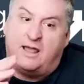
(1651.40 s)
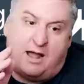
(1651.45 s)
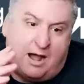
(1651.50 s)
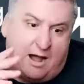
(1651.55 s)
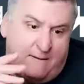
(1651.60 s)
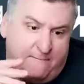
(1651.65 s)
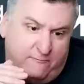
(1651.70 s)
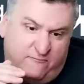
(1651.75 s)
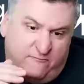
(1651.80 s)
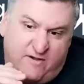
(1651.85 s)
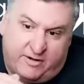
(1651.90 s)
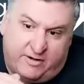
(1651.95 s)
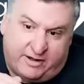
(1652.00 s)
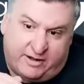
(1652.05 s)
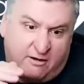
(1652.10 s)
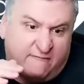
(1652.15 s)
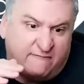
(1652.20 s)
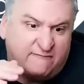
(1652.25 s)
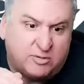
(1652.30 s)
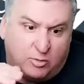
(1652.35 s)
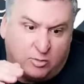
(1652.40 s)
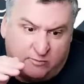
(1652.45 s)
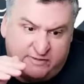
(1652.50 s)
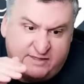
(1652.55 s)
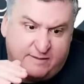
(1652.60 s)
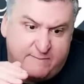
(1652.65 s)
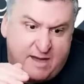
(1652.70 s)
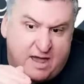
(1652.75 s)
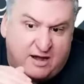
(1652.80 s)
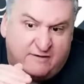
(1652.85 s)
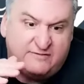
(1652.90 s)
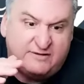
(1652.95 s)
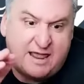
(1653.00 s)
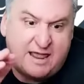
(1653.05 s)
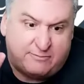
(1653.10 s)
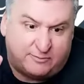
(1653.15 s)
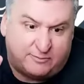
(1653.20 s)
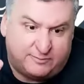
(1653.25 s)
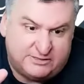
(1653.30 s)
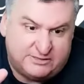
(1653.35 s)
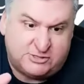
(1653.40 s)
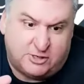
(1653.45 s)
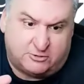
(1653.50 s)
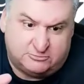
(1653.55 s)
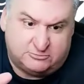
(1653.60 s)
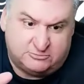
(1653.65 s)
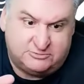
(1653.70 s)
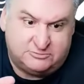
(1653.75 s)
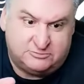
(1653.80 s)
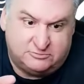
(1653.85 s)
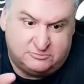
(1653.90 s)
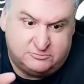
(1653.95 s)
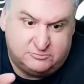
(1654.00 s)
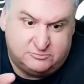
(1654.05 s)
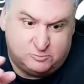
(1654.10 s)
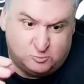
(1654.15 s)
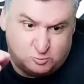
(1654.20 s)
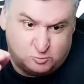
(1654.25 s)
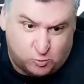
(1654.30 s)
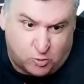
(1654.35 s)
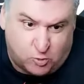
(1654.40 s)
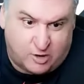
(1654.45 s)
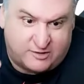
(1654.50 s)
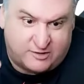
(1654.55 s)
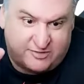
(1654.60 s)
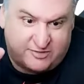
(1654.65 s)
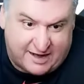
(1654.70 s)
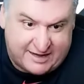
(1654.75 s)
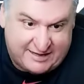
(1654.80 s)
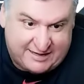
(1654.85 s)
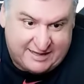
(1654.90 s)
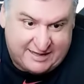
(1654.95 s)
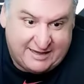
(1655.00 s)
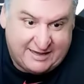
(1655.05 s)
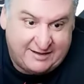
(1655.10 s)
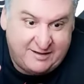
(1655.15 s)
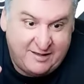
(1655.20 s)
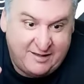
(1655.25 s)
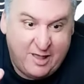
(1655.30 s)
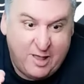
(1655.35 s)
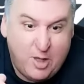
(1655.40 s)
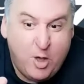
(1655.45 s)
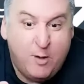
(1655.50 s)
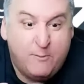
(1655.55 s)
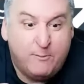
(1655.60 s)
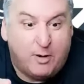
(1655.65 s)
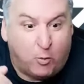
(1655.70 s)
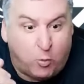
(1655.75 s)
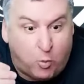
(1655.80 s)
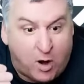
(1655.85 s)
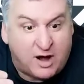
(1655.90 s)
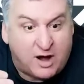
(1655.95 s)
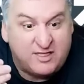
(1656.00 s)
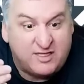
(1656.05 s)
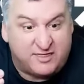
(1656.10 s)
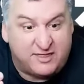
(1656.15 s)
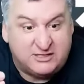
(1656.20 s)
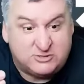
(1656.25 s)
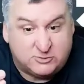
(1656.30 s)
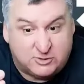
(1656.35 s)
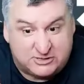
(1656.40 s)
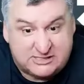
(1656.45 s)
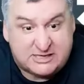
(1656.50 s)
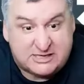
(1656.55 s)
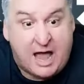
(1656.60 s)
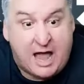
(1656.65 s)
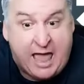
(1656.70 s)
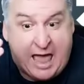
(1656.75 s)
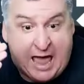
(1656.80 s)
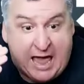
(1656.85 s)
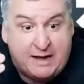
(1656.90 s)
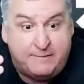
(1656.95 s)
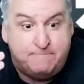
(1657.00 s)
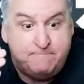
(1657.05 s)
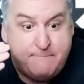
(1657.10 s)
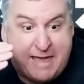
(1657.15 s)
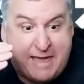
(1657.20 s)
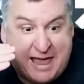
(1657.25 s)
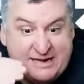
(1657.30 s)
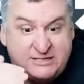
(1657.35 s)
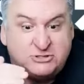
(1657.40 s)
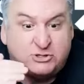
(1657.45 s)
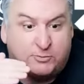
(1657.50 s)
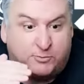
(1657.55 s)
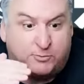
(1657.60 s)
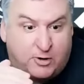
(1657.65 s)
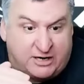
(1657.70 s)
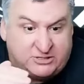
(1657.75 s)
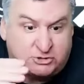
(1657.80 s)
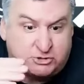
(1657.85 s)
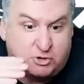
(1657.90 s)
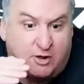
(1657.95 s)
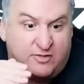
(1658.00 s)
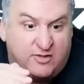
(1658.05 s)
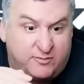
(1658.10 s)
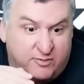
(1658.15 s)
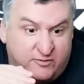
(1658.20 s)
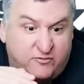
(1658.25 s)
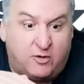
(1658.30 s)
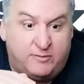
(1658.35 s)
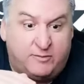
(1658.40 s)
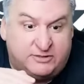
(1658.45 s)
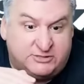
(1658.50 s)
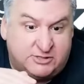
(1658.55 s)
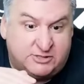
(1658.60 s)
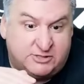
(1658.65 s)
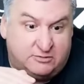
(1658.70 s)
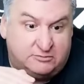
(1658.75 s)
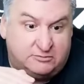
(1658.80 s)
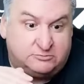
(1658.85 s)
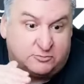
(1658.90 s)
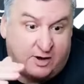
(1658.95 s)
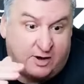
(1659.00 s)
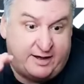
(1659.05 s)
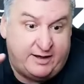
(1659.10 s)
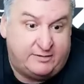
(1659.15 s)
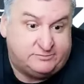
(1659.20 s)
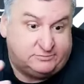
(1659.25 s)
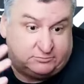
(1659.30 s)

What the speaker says: I'm very comfortable with the amount of enablement zone work that I did. But one of the things was I had major pressure on the performance zone. Right.